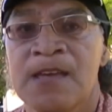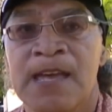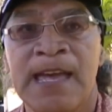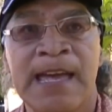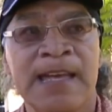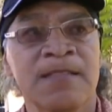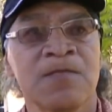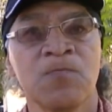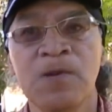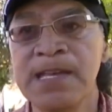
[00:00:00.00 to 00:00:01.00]
And
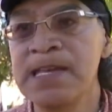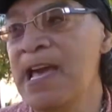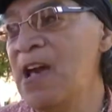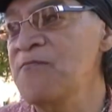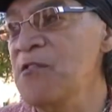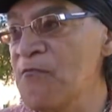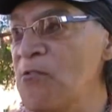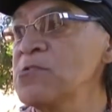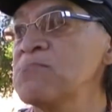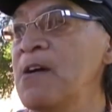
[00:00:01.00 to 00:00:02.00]
we have the
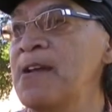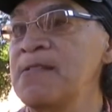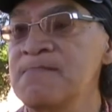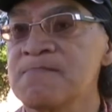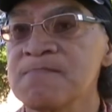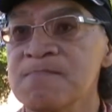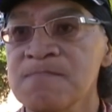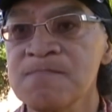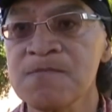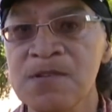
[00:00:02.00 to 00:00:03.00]
first right
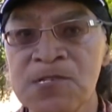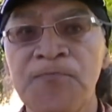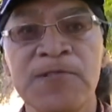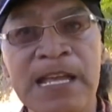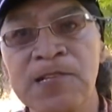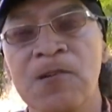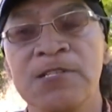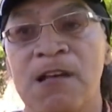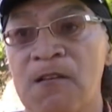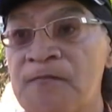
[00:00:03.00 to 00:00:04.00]
to protect
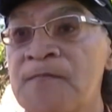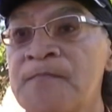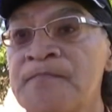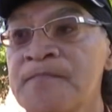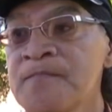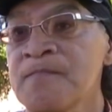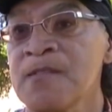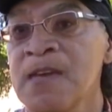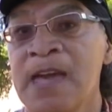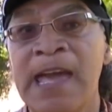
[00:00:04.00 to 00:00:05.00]
ourselves.
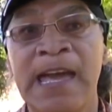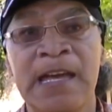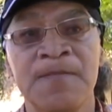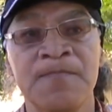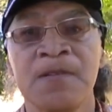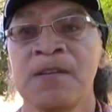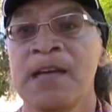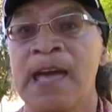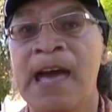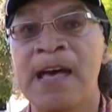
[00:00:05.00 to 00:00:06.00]
And
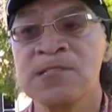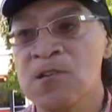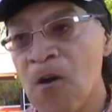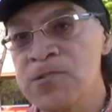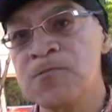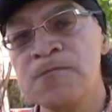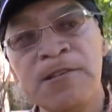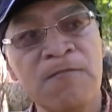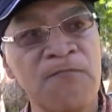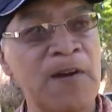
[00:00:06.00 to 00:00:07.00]
as a cultural
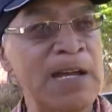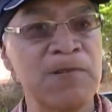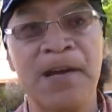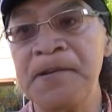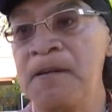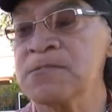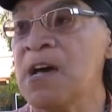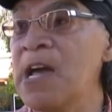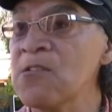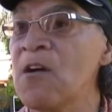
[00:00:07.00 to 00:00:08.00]
leader of my roundhouse,
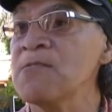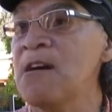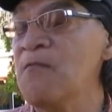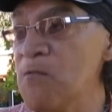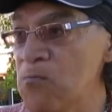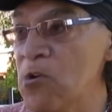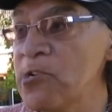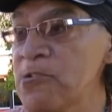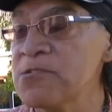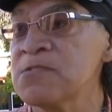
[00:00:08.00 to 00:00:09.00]
I called out for
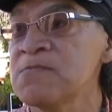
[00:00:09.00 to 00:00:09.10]
warriors